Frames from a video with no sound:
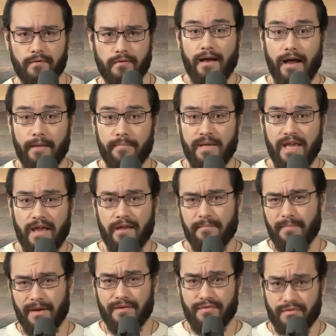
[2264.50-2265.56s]
I began
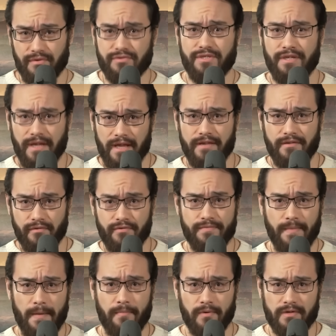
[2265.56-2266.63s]
by searching a
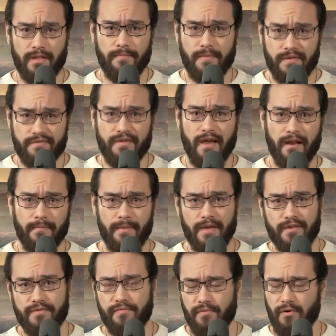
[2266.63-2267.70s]
newspaper clippings
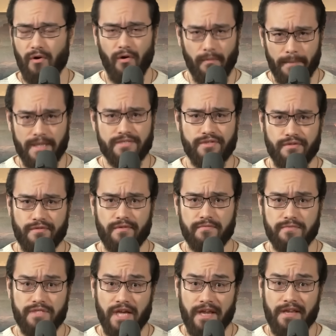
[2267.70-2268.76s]
database for all mentions of
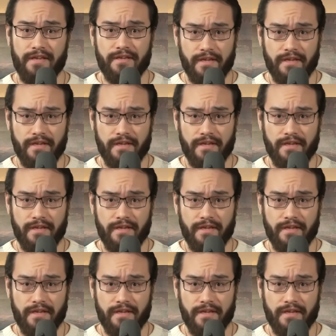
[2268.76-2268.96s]
J.E.